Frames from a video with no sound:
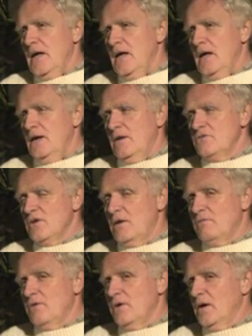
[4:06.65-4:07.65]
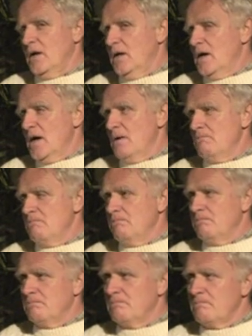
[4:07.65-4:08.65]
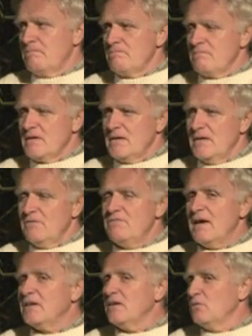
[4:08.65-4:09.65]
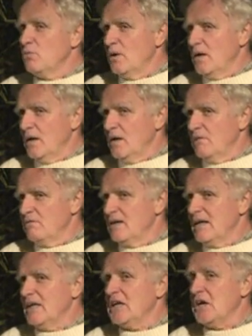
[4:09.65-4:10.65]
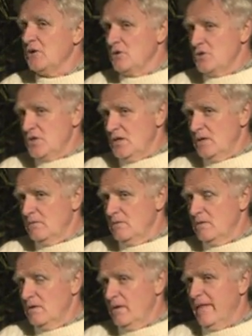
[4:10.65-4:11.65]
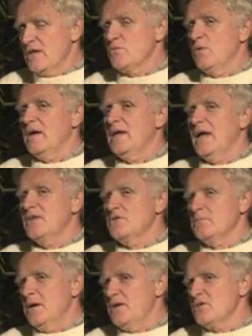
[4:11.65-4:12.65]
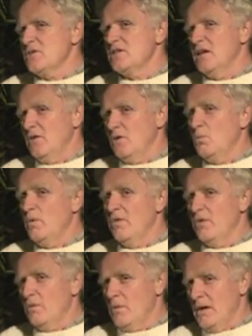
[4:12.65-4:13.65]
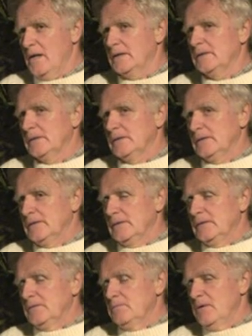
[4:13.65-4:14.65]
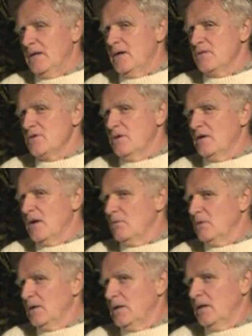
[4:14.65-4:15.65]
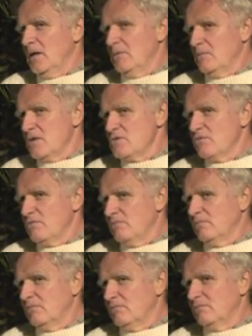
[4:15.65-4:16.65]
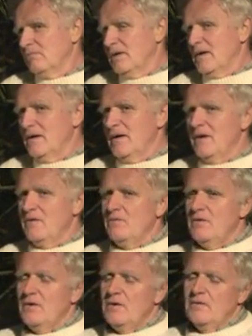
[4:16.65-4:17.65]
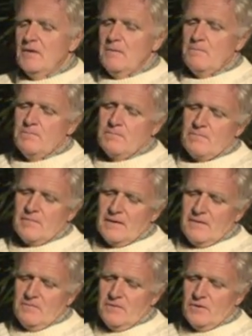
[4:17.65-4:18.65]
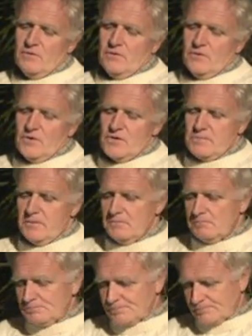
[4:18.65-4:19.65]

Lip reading: And it's not a very effective way of getting energy, and that's why cancer patients tend to wither away, because they're not really getting much out of their nourishment.